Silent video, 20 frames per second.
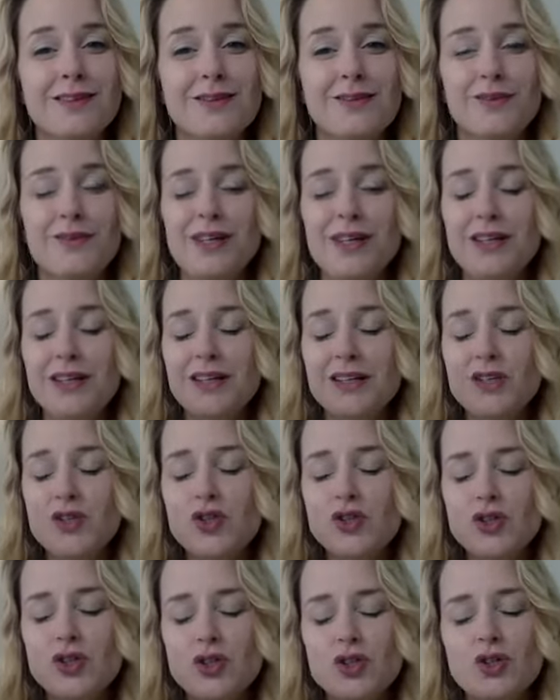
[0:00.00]
we can
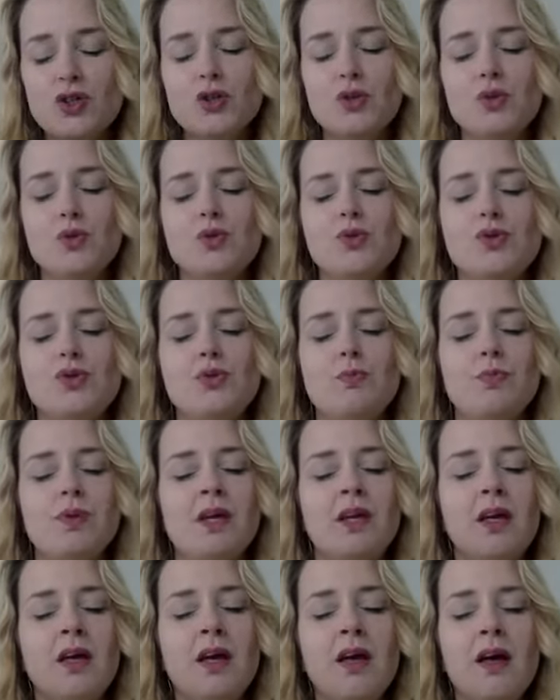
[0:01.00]
choose to
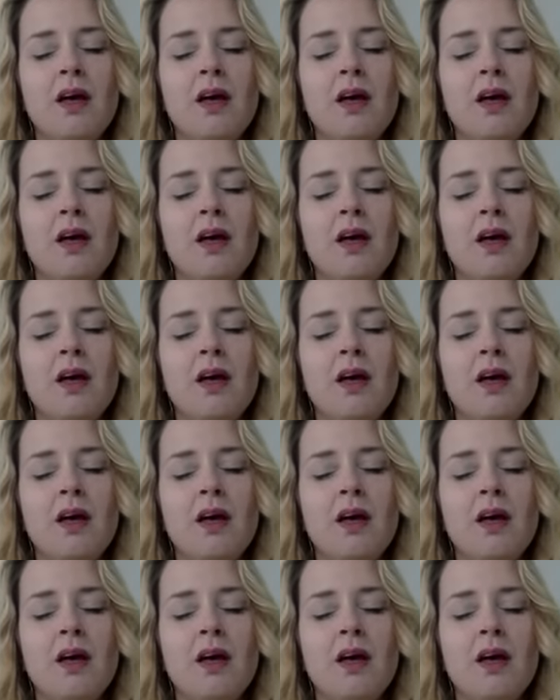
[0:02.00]
be